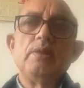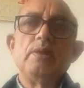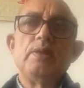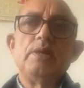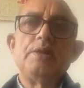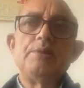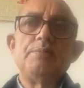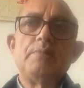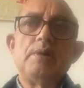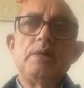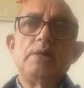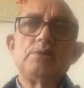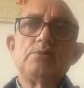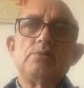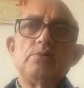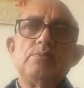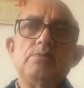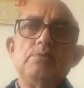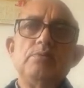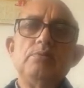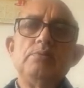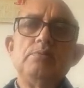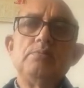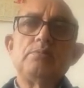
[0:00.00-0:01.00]
and
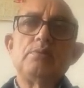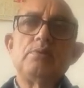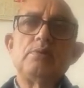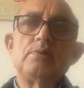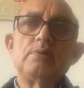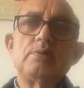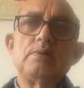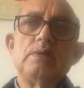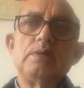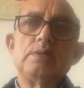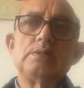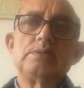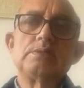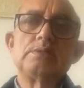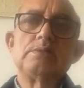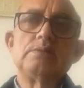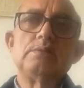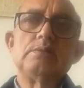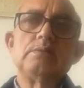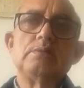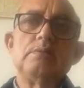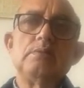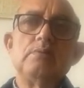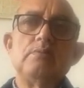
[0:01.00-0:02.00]
microphone broadcast
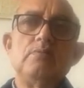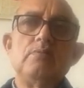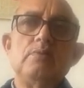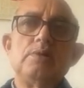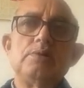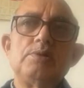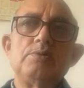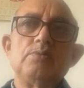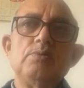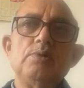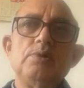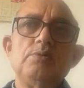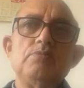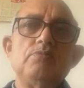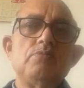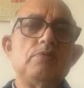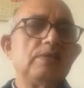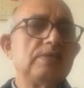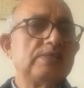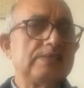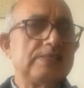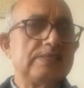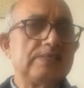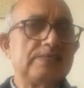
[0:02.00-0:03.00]
what one
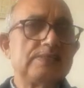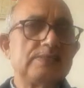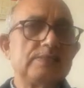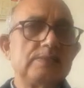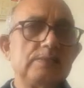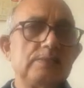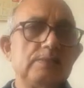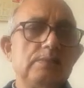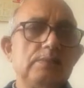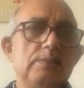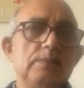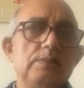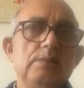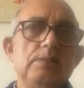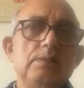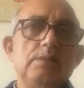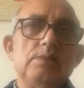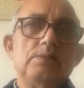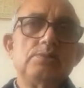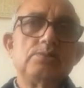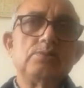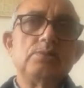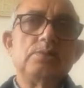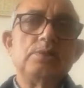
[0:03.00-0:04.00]
voices.
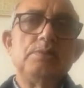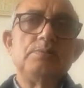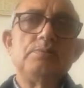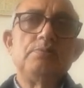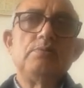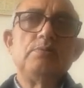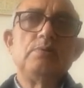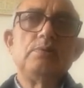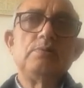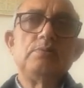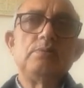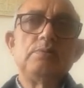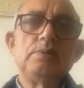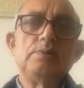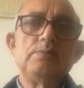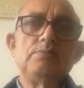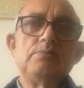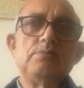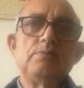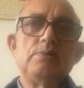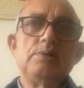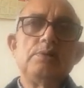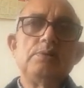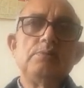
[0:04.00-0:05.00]
So if
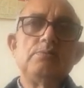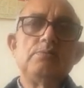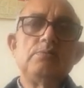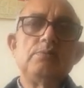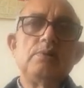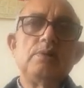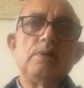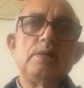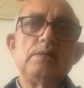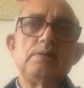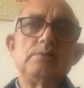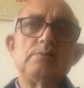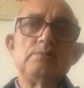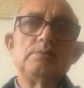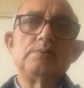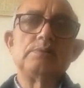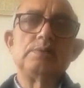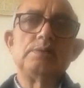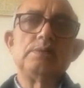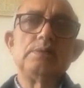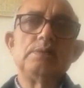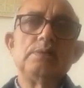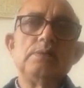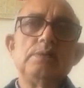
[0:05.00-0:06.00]
one would like to
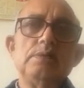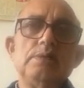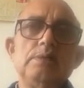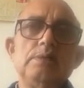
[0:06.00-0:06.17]
say